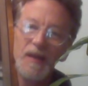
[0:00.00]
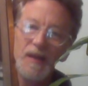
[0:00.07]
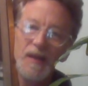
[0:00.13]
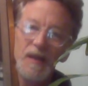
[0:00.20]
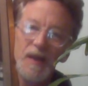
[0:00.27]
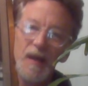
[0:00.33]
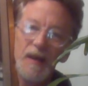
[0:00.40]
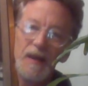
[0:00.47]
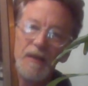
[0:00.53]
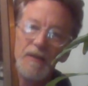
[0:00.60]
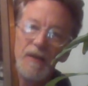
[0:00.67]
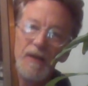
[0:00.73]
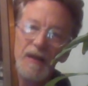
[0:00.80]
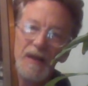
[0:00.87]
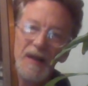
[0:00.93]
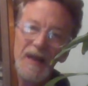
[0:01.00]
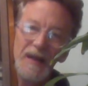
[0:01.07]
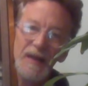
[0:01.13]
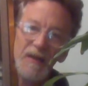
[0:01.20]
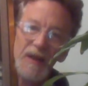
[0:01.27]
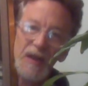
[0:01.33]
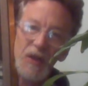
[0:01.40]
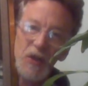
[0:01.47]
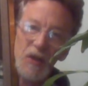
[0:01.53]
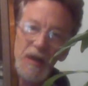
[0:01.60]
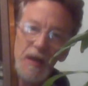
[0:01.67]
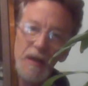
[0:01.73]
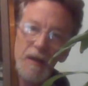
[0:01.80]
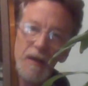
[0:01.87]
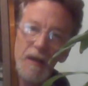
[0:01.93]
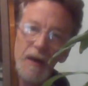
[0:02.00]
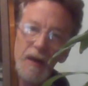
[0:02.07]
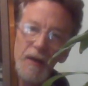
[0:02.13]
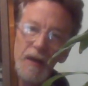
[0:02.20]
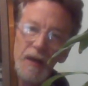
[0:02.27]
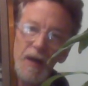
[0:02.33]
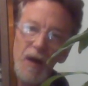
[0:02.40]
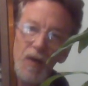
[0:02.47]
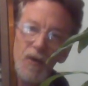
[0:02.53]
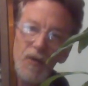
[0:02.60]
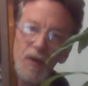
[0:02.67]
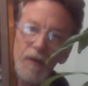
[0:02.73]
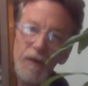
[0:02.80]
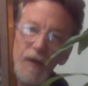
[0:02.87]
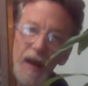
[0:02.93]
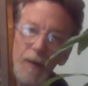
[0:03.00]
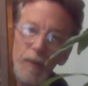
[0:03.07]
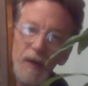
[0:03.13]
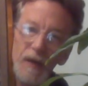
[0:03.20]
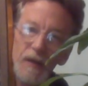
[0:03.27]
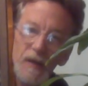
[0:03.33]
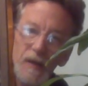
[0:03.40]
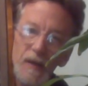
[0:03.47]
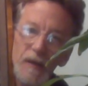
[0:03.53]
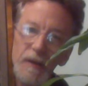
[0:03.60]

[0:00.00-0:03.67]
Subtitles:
kind of kitschy. The colors are fabulous.